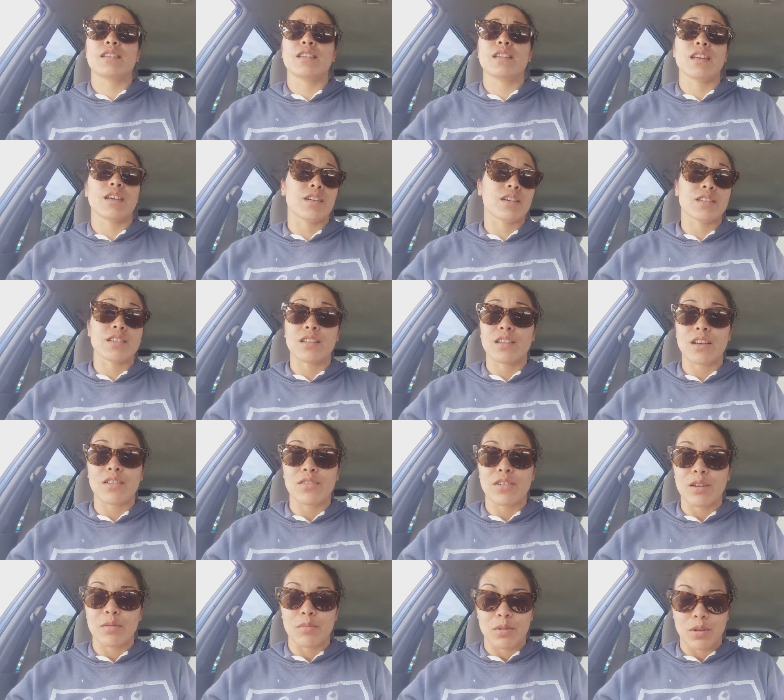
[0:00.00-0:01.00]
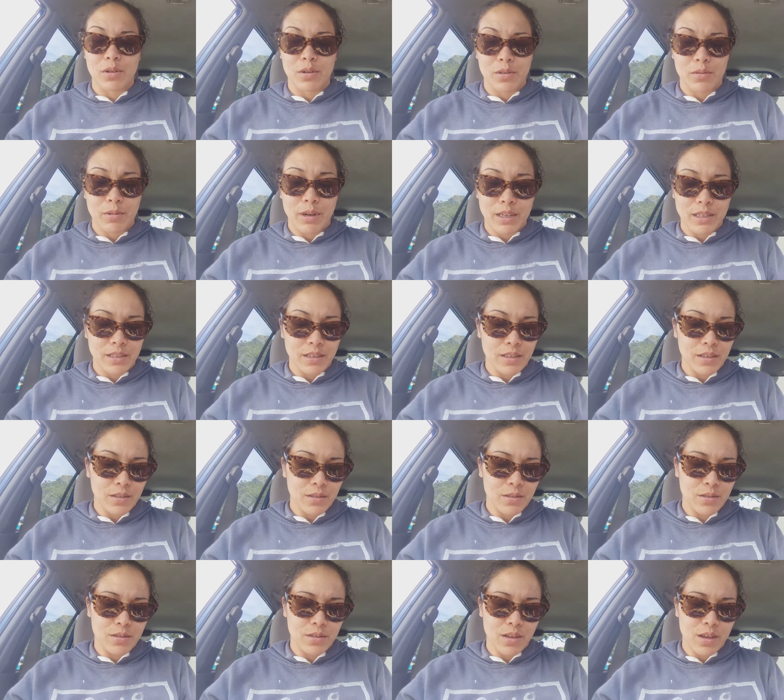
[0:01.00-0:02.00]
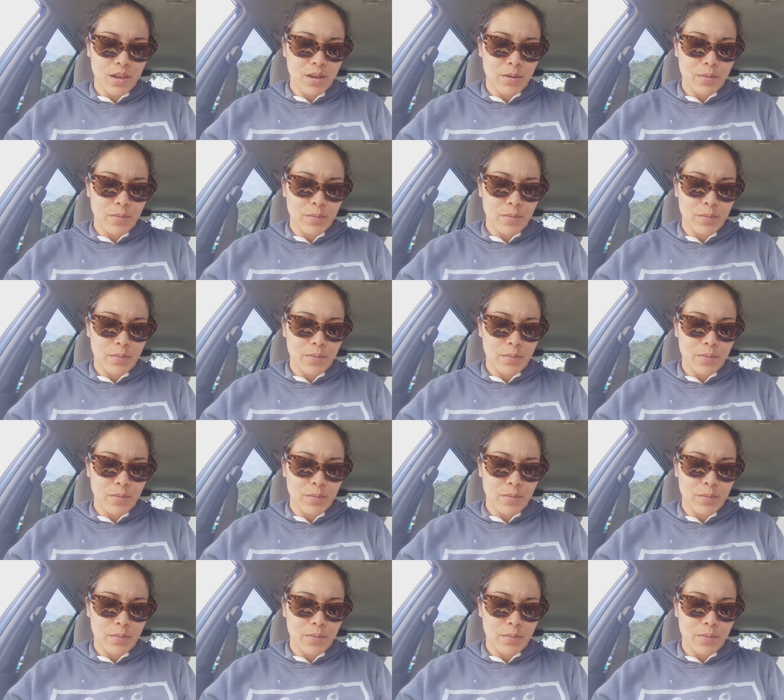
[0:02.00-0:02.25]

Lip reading: yeah, I still haven't uploaded the rest of those.